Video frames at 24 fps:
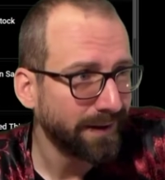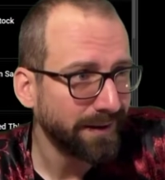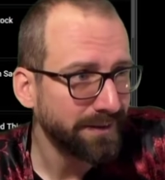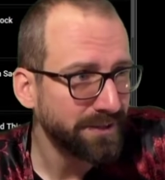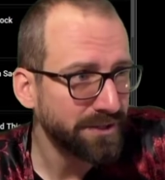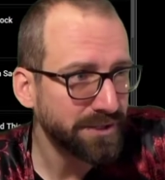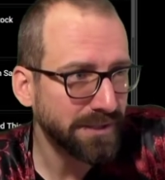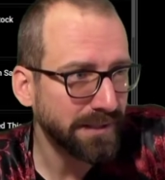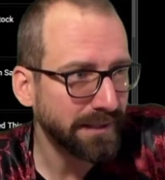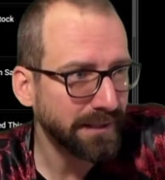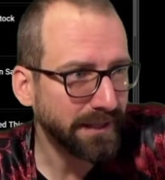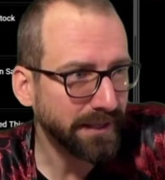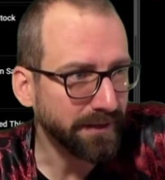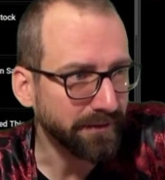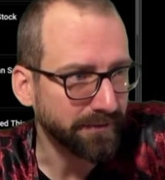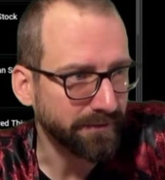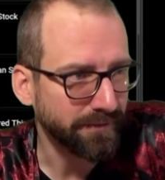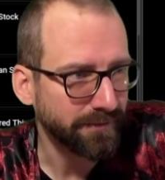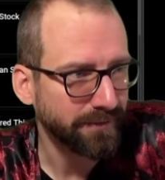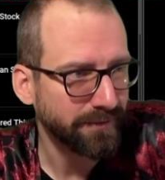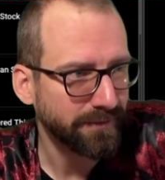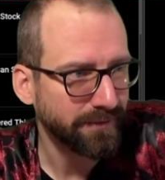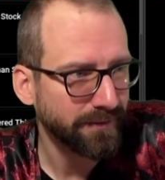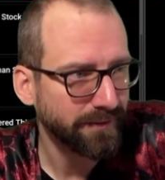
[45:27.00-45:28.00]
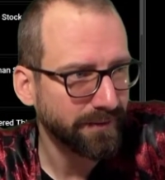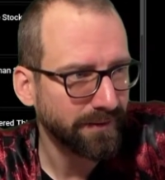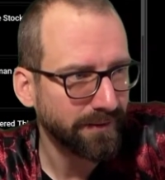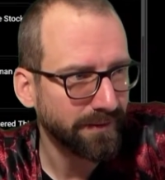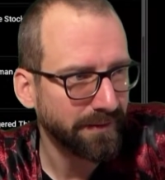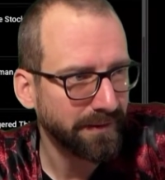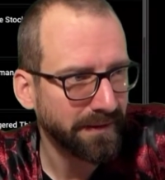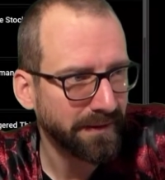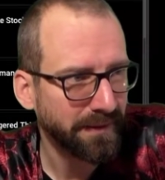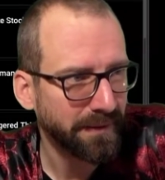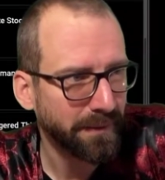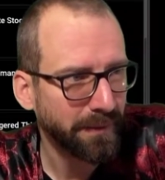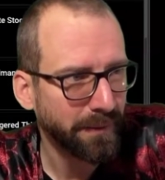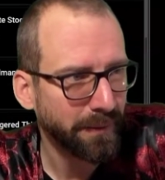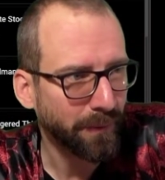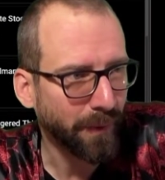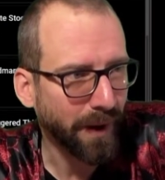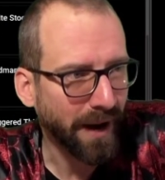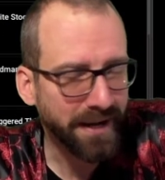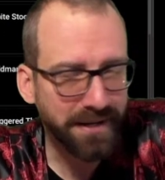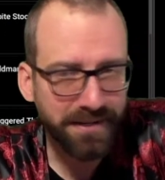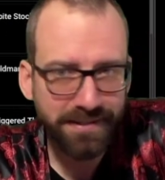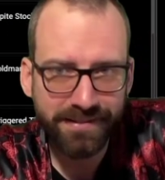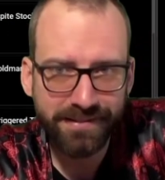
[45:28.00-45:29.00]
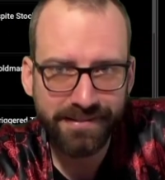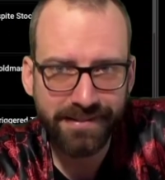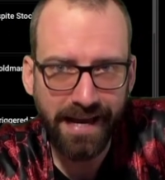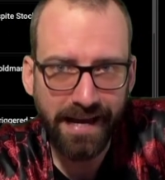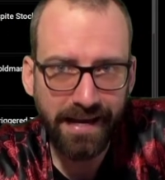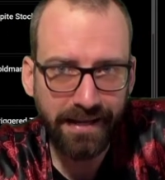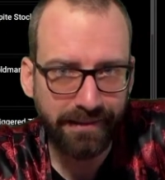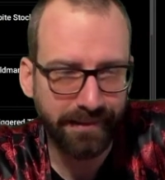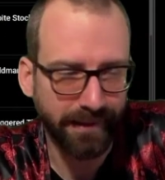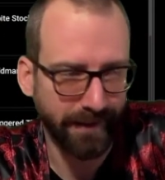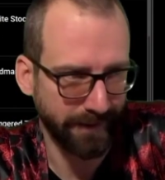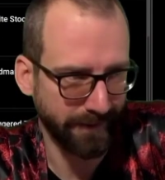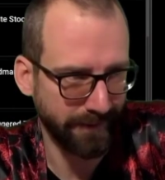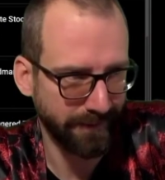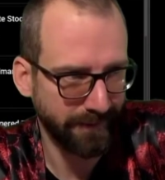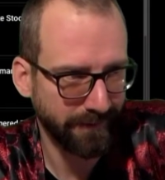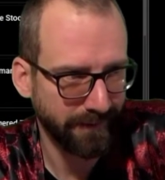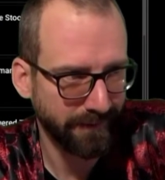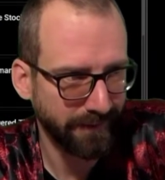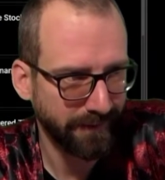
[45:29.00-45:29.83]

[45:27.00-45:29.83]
just leave. Why are you staying there?